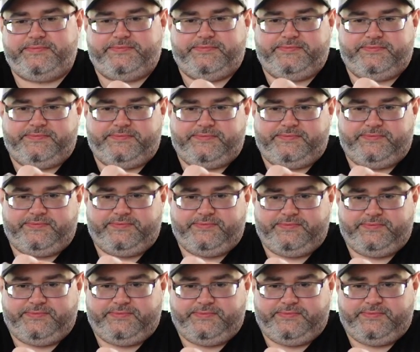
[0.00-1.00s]

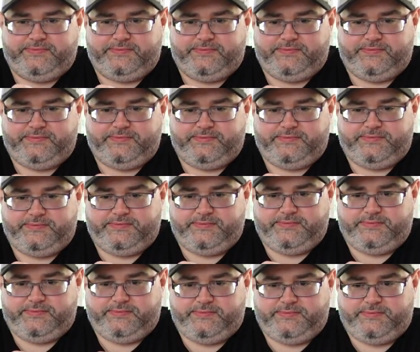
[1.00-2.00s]

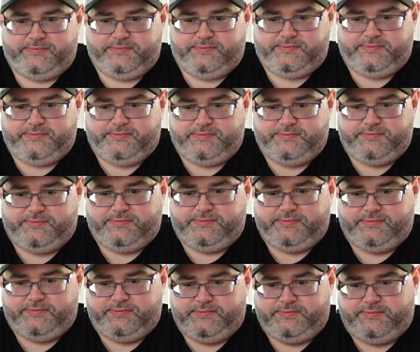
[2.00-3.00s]

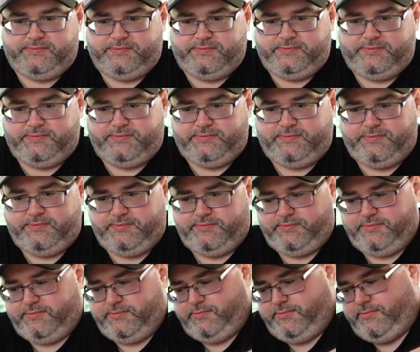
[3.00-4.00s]

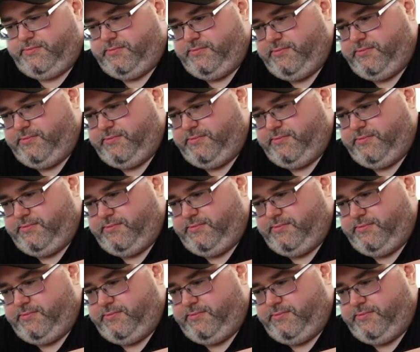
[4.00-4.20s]
(not speaking)